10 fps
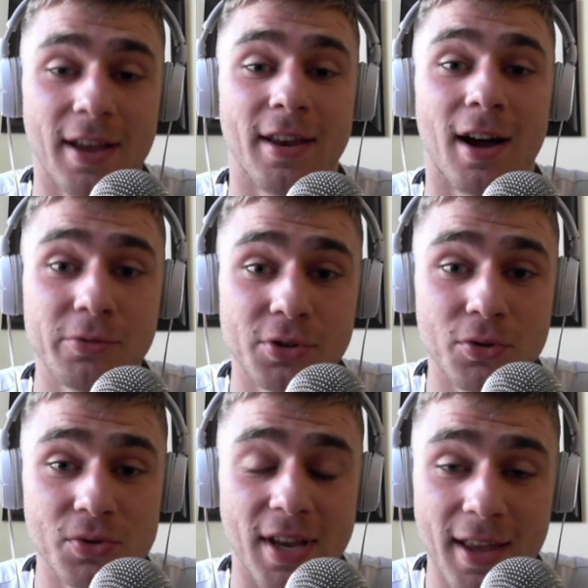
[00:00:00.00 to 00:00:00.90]
and how to
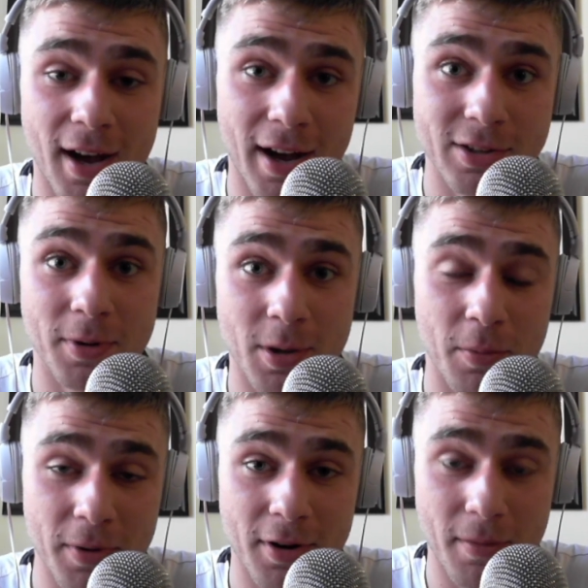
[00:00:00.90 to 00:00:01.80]
use AI to become a
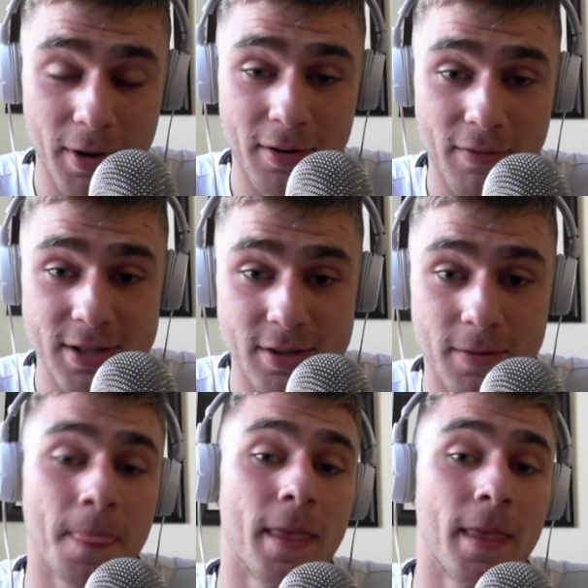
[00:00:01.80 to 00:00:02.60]
better investor,